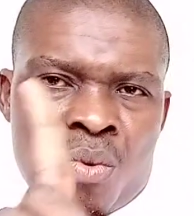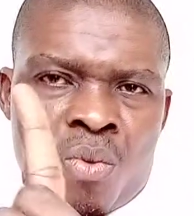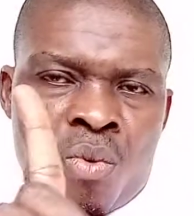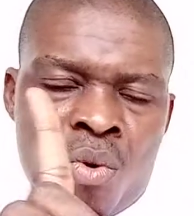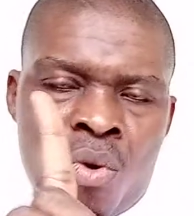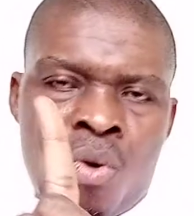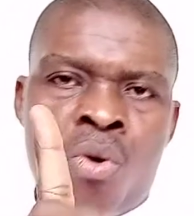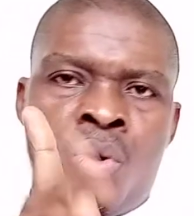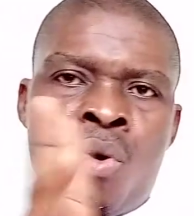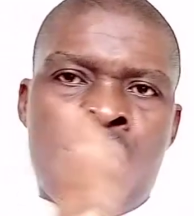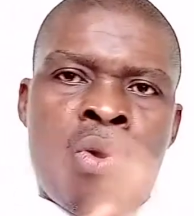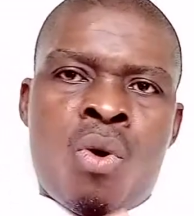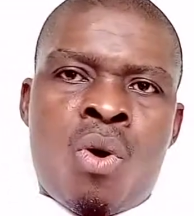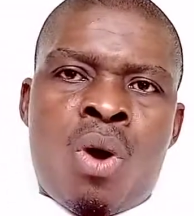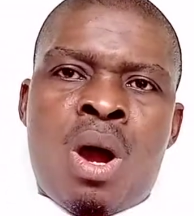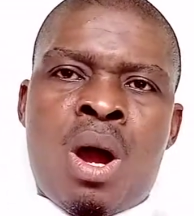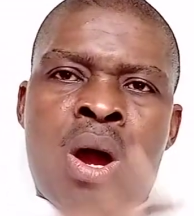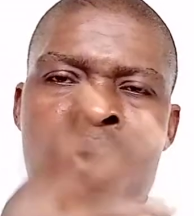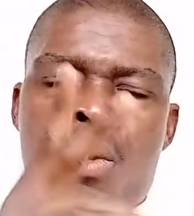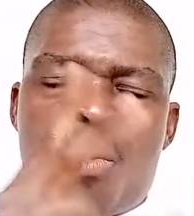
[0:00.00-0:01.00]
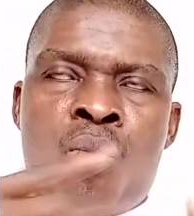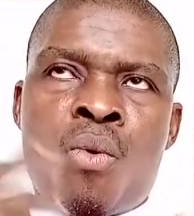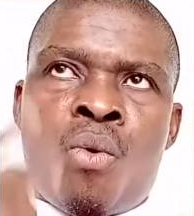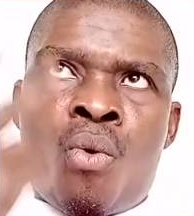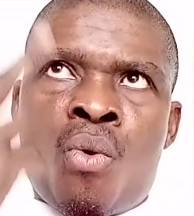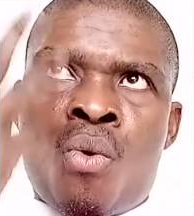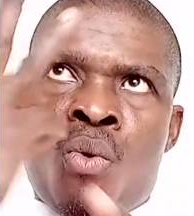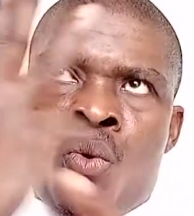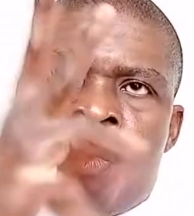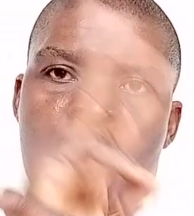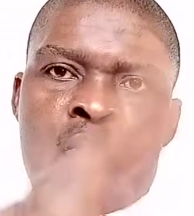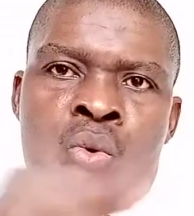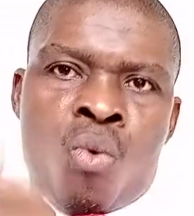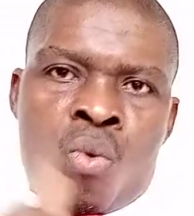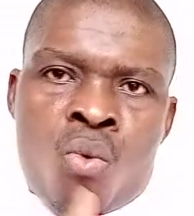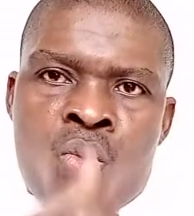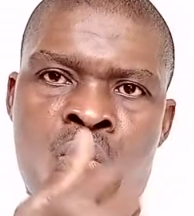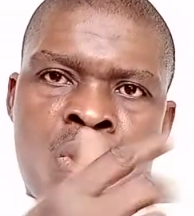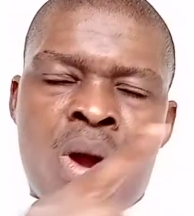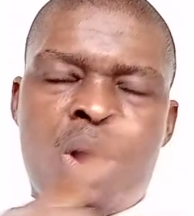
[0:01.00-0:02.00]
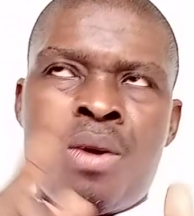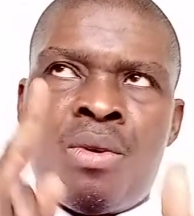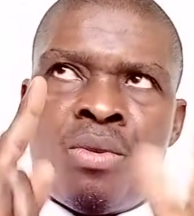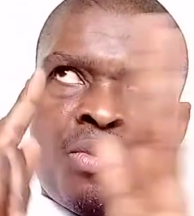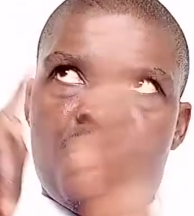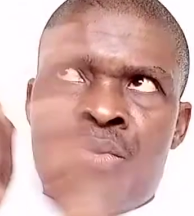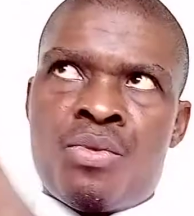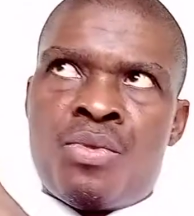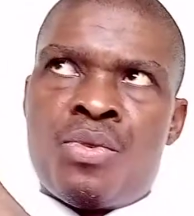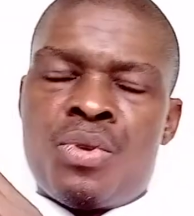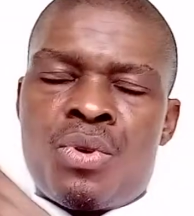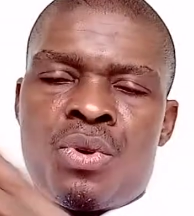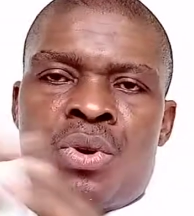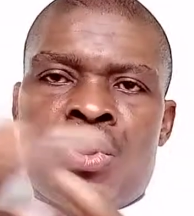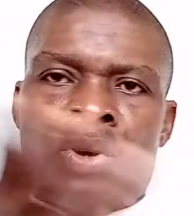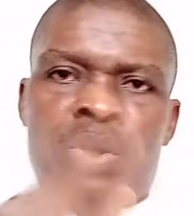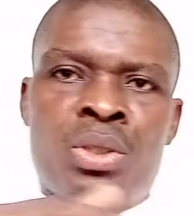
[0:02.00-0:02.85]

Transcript: were focused on the TV playing match.